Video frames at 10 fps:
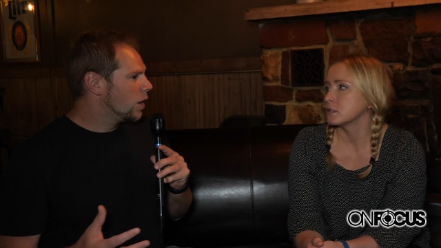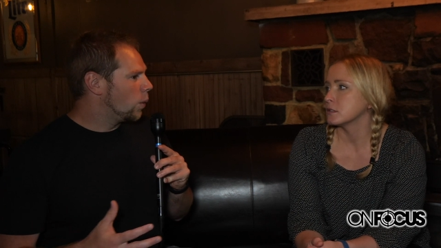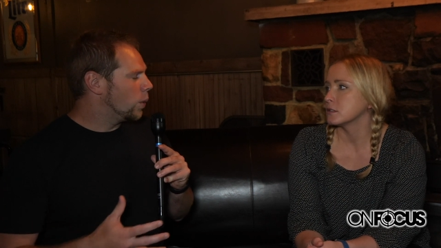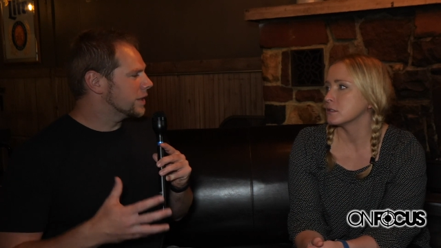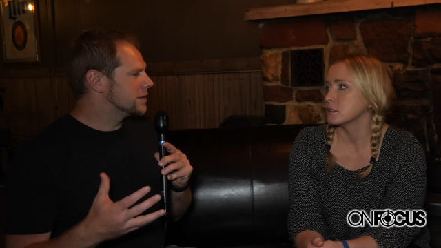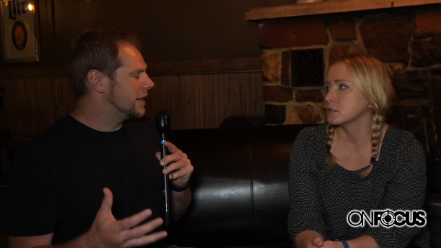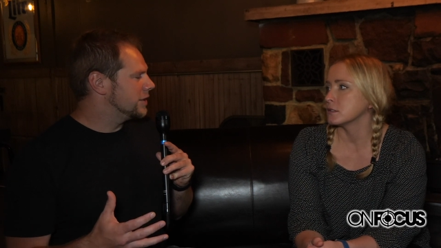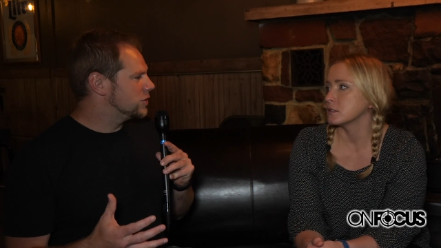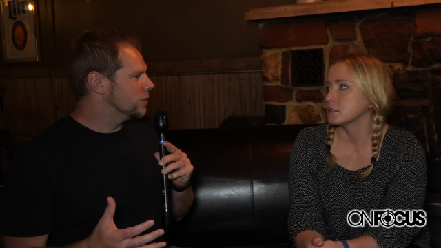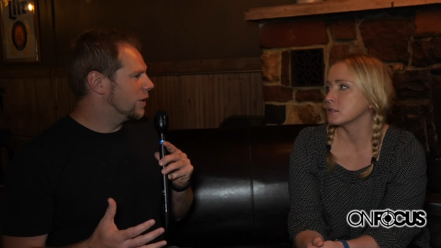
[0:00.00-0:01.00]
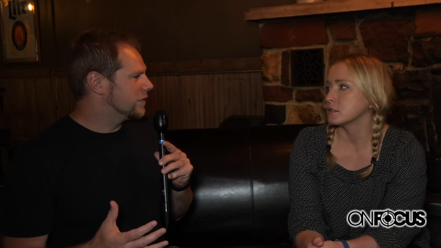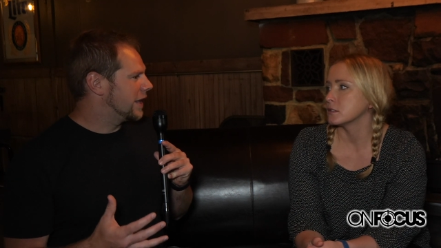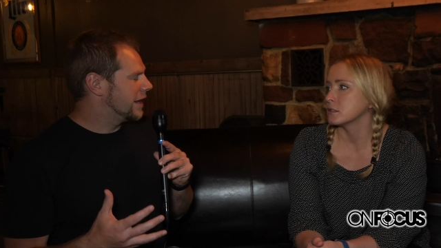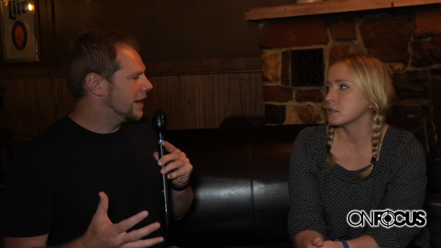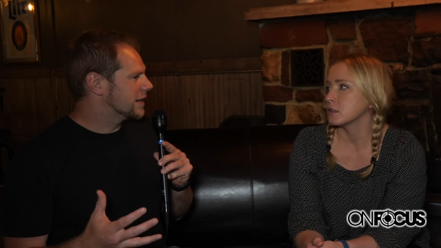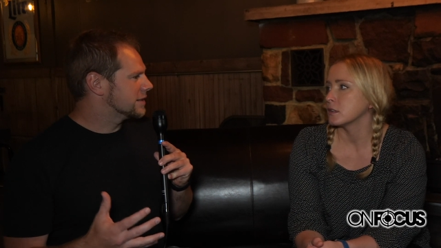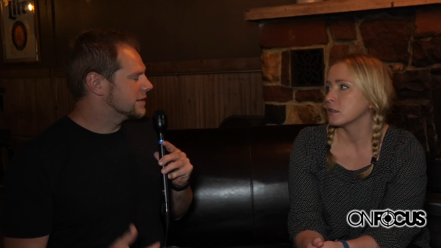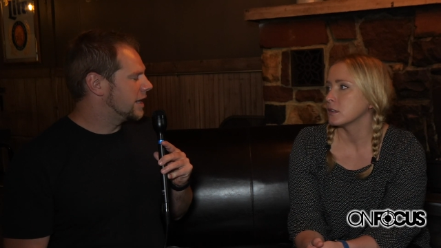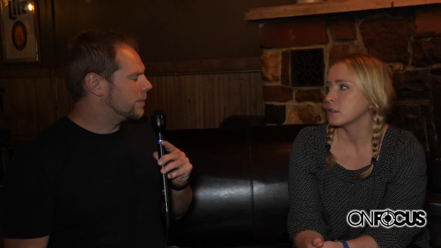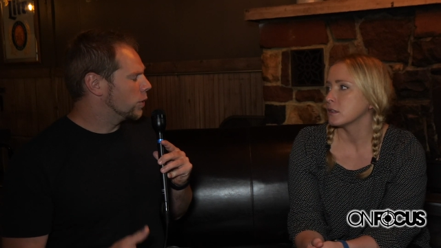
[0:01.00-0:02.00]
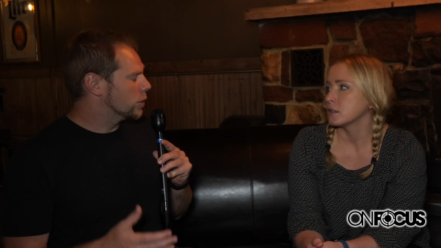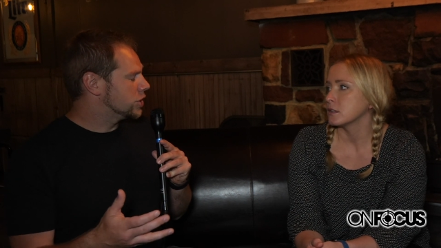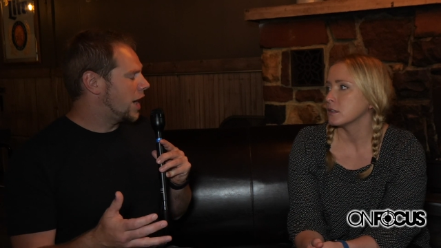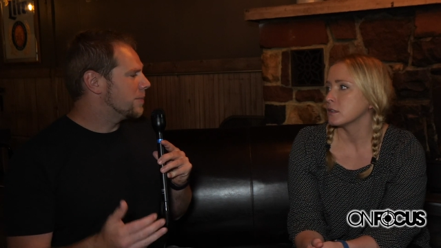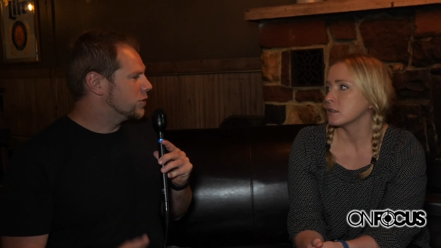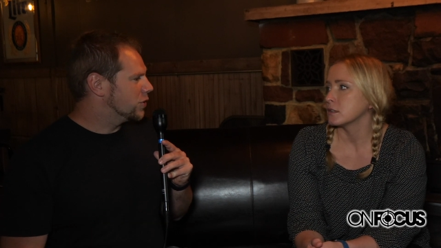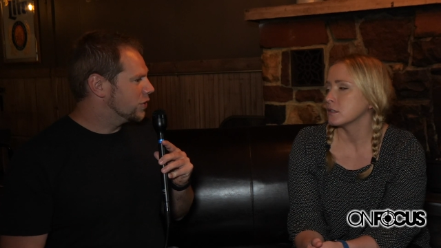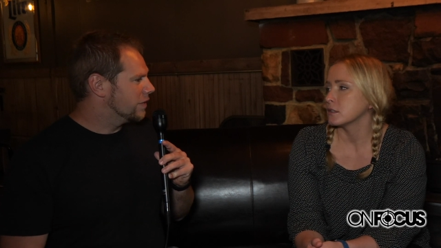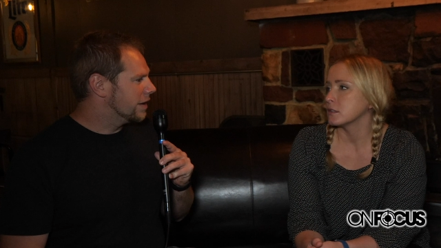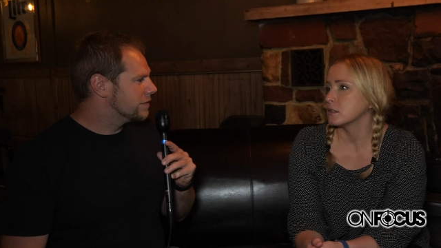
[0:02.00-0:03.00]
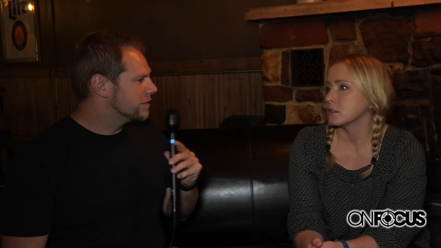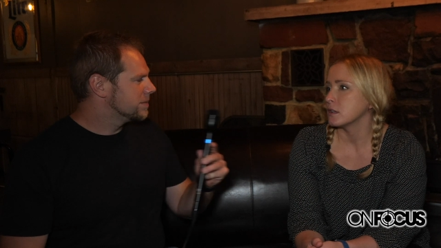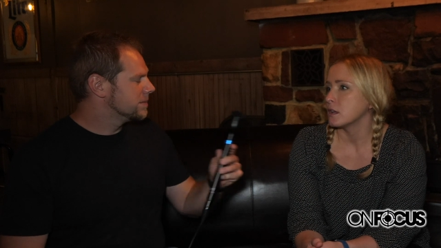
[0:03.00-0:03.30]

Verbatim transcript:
Speaker 1: What excites you about that next step or chapter in your life?